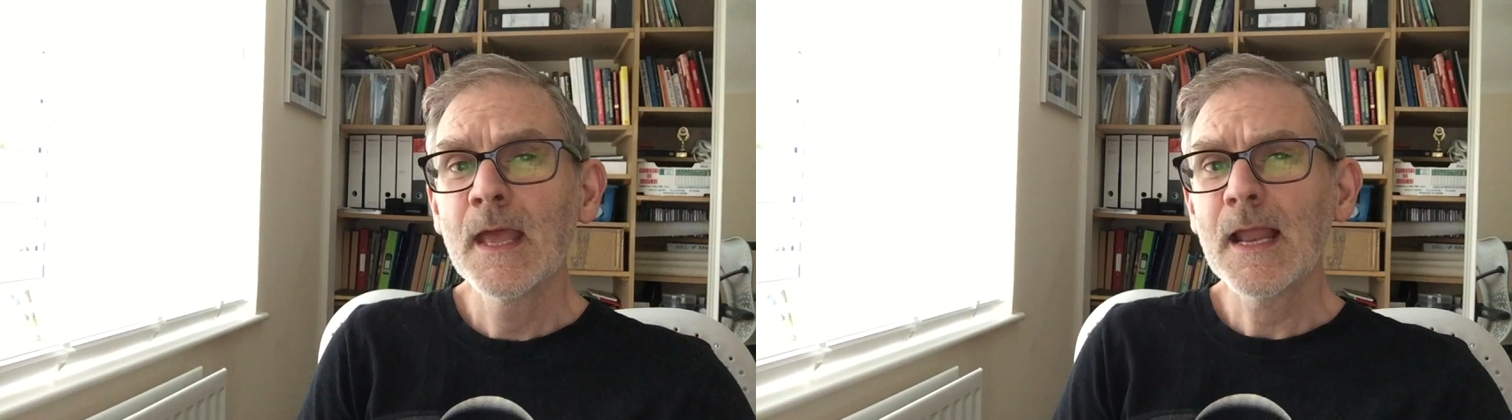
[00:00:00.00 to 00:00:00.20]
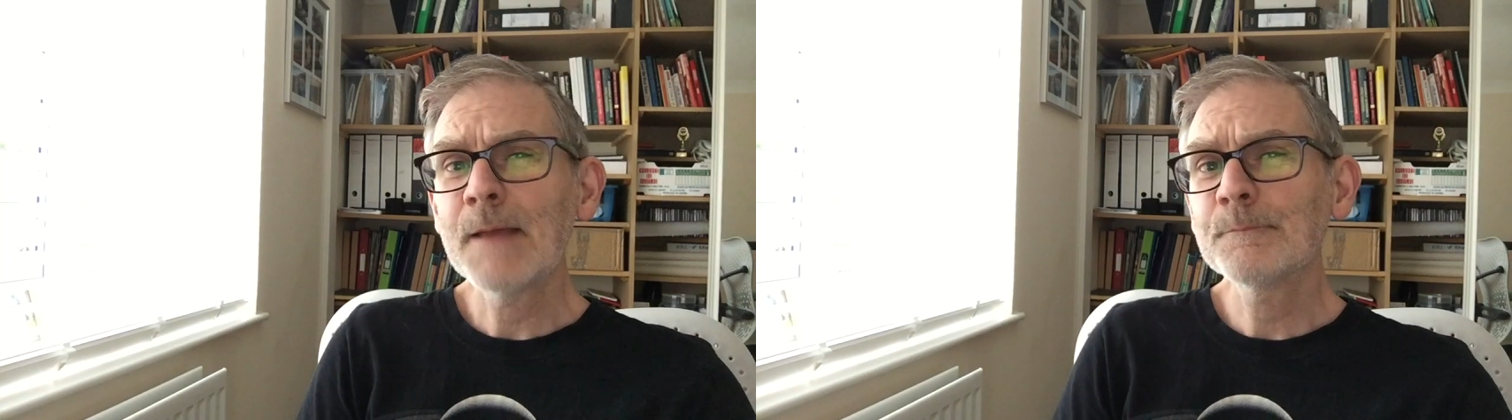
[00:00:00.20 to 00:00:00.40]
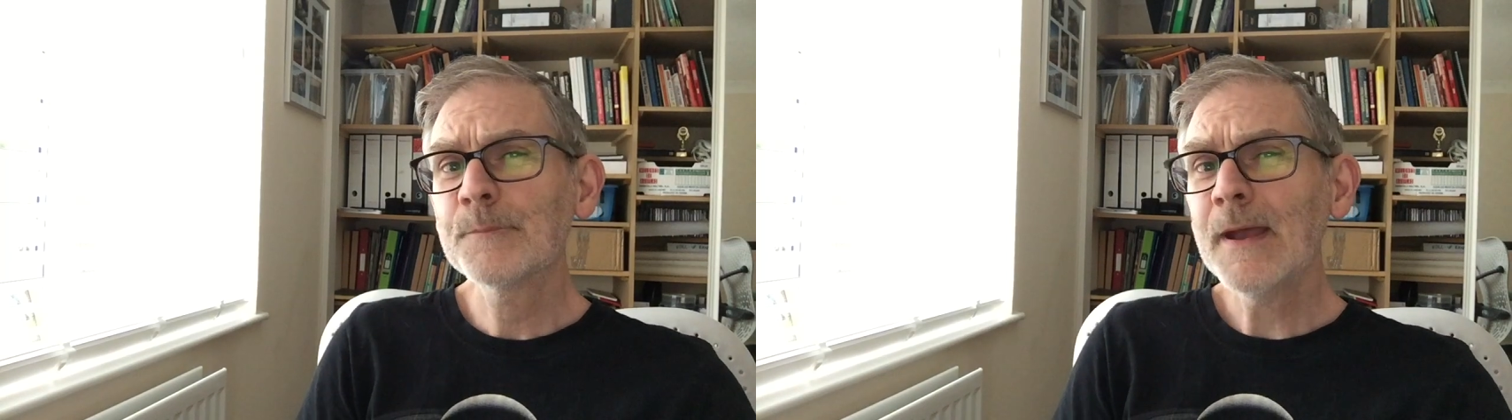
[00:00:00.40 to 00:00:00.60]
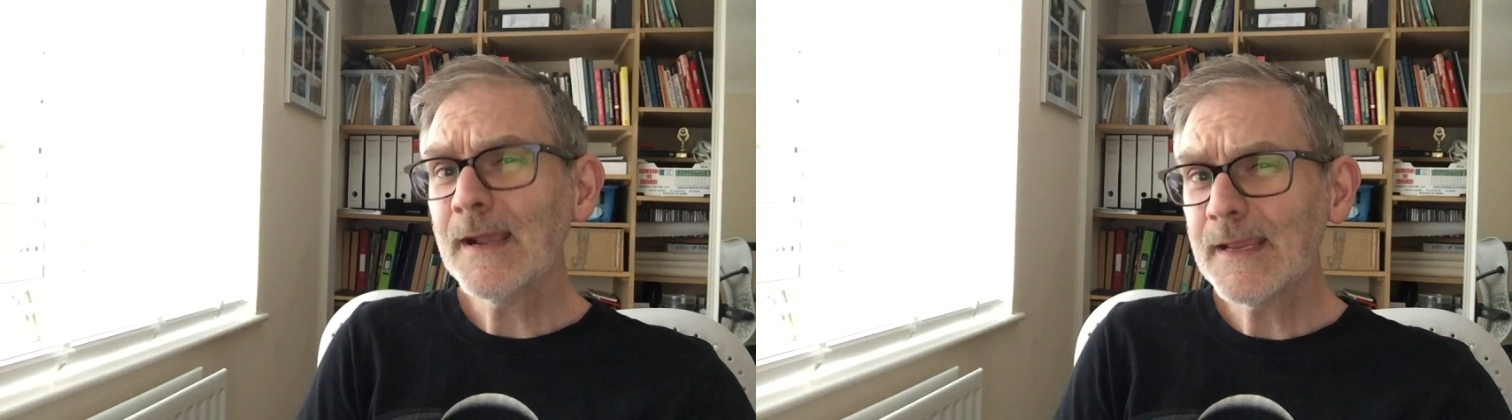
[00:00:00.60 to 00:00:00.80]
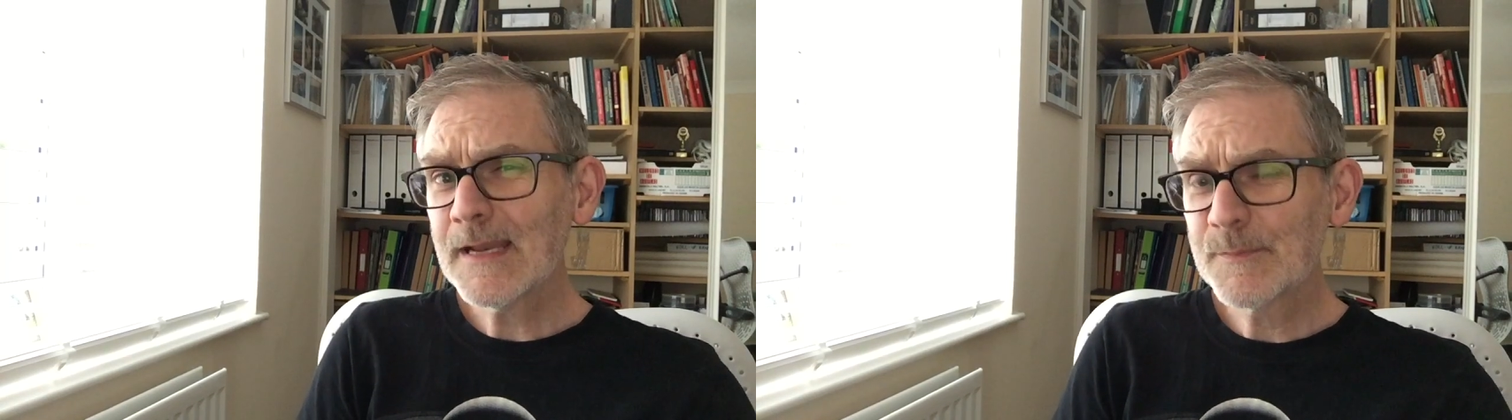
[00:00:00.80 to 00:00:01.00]
And
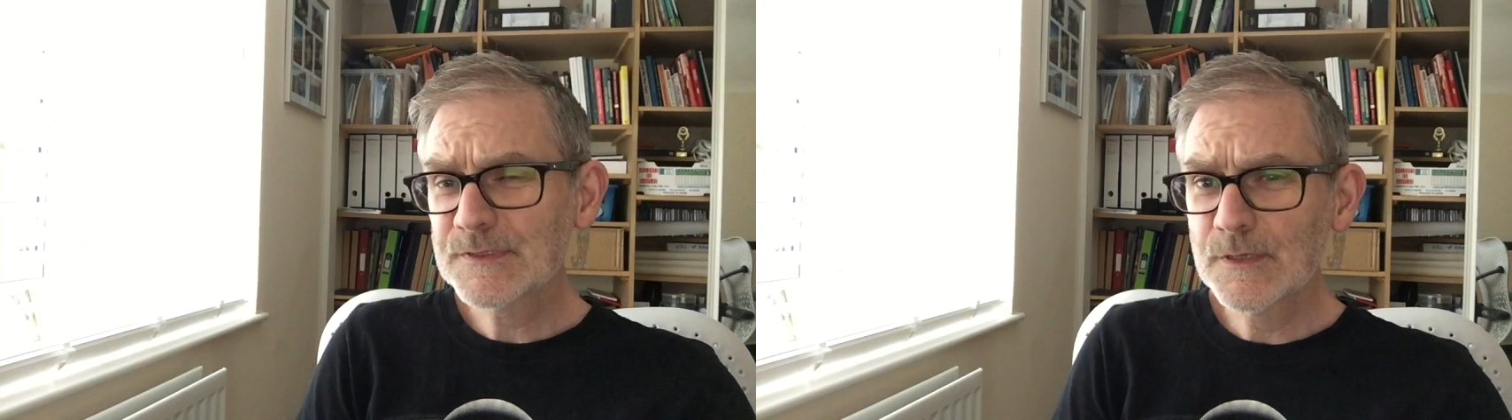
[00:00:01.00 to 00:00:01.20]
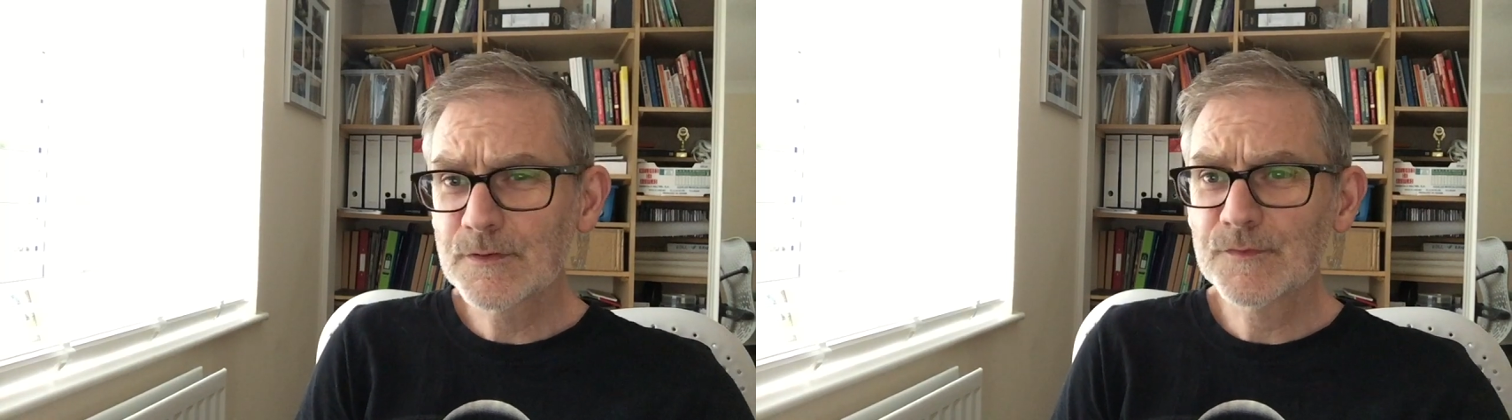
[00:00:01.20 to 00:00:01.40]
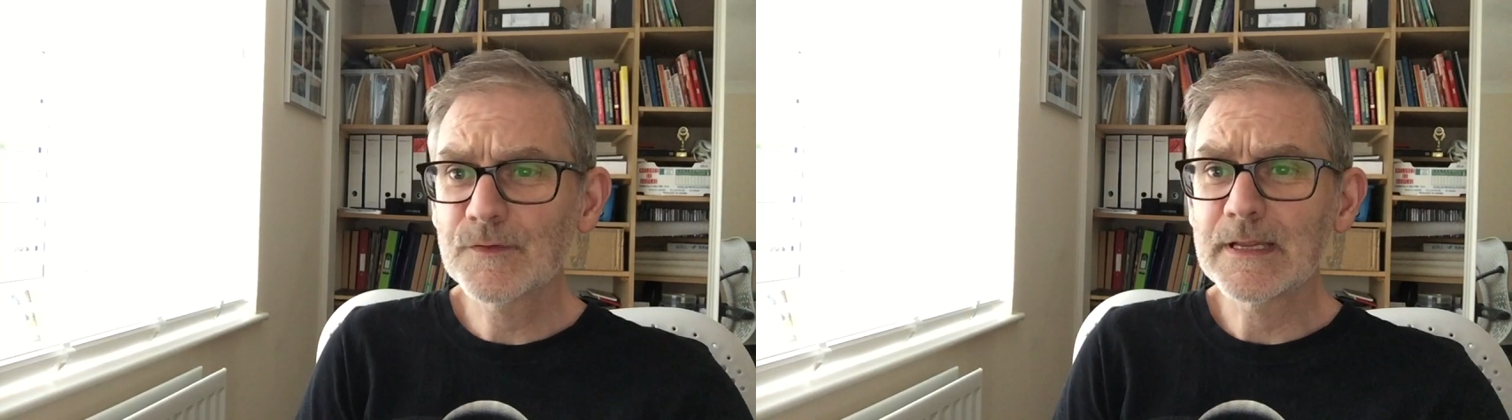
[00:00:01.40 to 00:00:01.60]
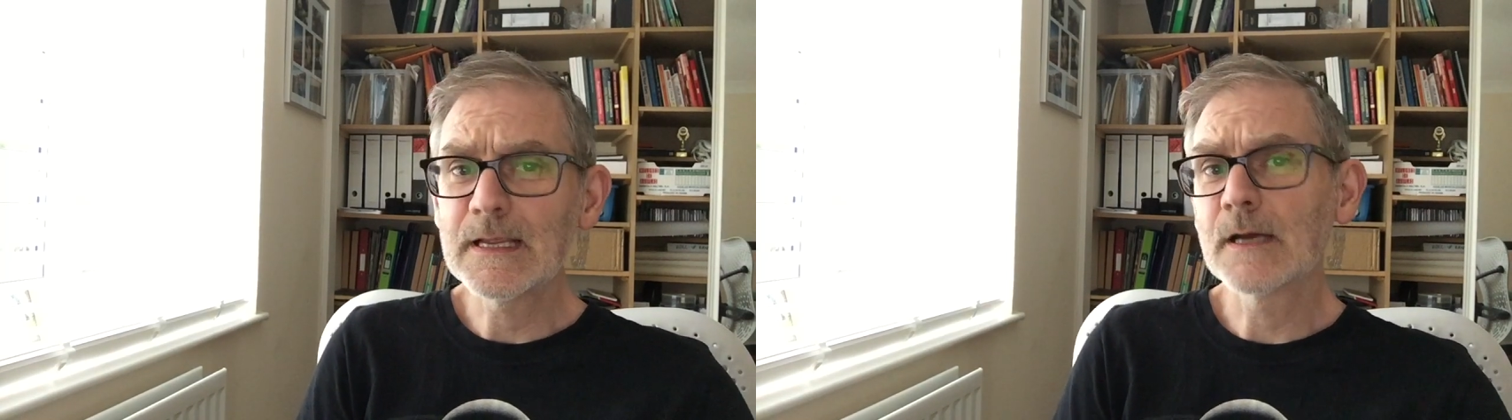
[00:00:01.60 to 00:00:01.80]
back in episode 3,